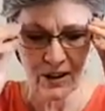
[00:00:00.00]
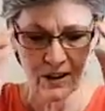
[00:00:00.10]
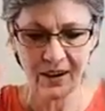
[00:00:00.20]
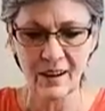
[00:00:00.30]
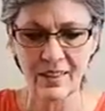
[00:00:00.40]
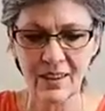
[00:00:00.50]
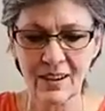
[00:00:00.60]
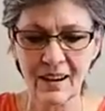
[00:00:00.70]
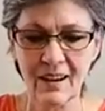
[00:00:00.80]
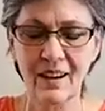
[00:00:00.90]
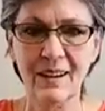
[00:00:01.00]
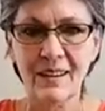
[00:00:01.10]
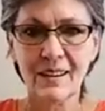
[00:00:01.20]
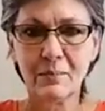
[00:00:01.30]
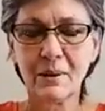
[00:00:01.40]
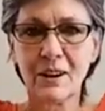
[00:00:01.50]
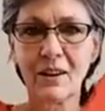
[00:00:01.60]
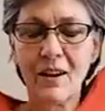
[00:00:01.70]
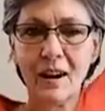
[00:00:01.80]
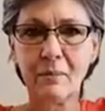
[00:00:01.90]
I think I need a bigger
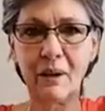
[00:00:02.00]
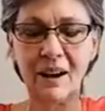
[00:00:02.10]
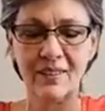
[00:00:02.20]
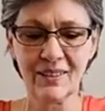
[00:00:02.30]
iPad.